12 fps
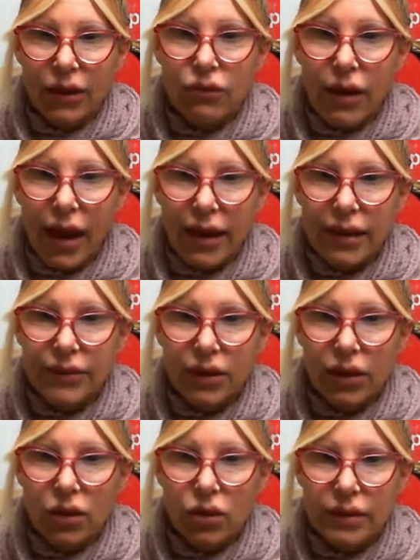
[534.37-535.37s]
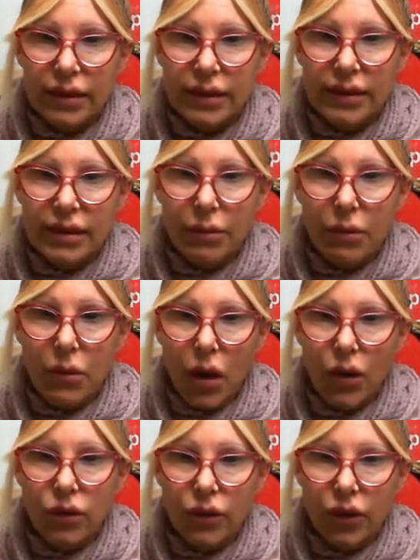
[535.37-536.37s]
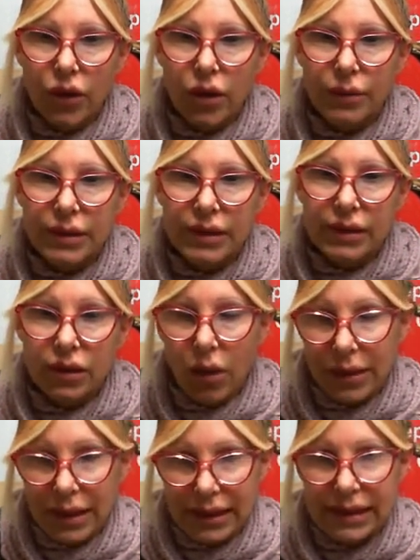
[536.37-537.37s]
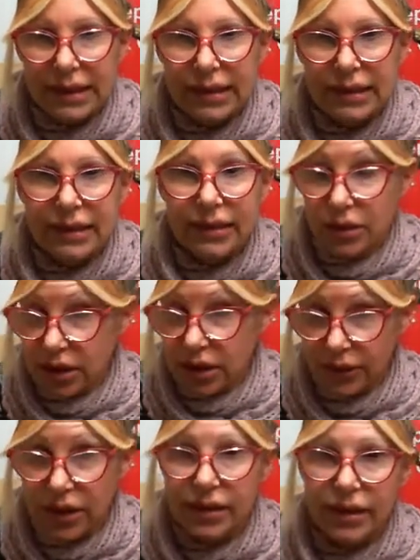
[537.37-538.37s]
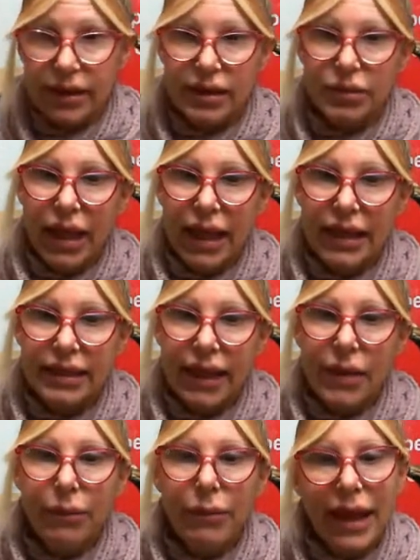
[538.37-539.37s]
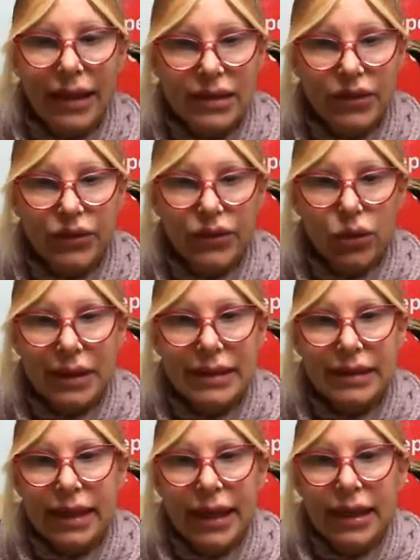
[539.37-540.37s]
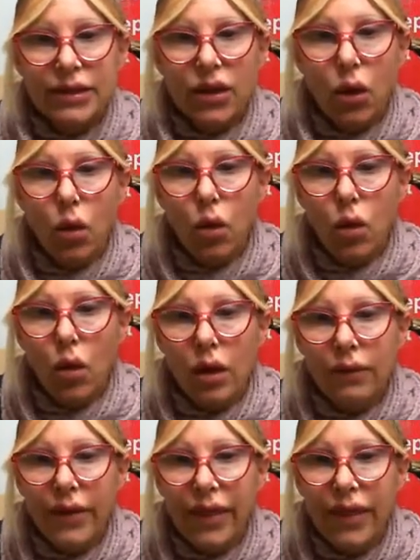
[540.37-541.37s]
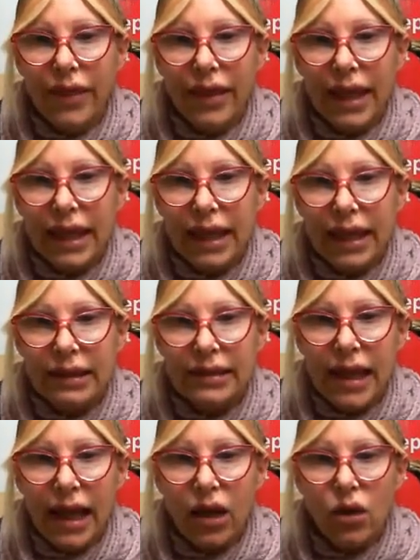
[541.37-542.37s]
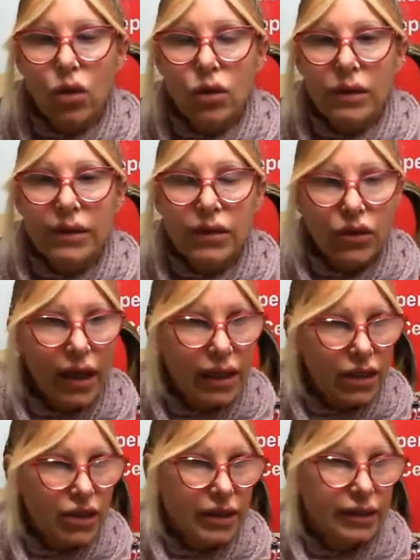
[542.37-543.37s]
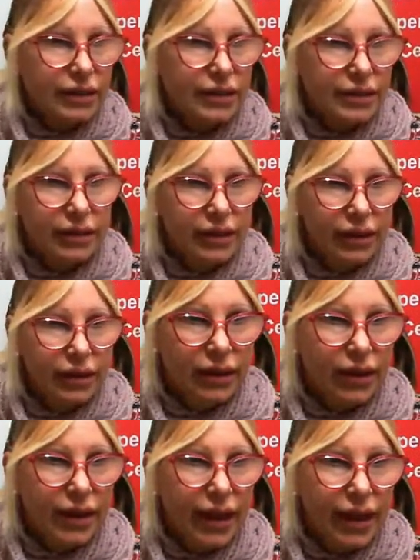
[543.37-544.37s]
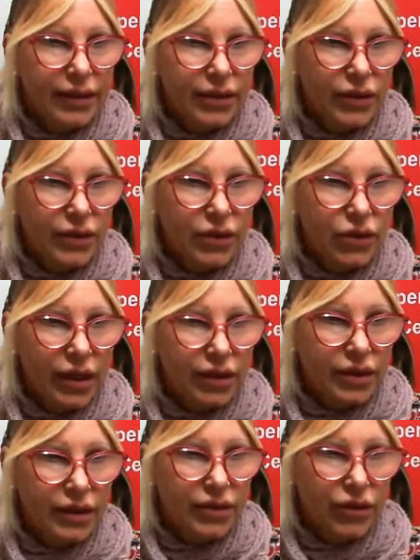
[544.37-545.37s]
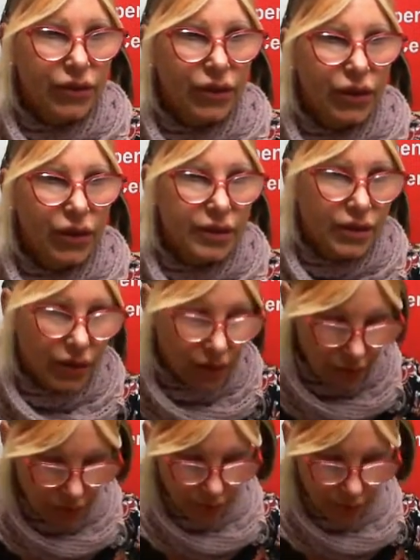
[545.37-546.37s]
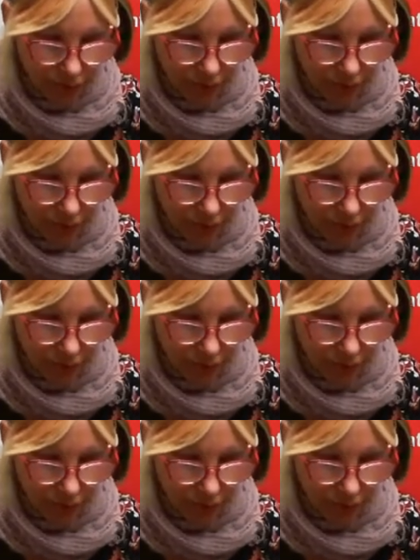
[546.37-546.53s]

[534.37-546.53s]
relative clauses, modal verbs, complex sentences, which I've just explained, and the passive voice. So all of these are called structures, okay? So structures refers to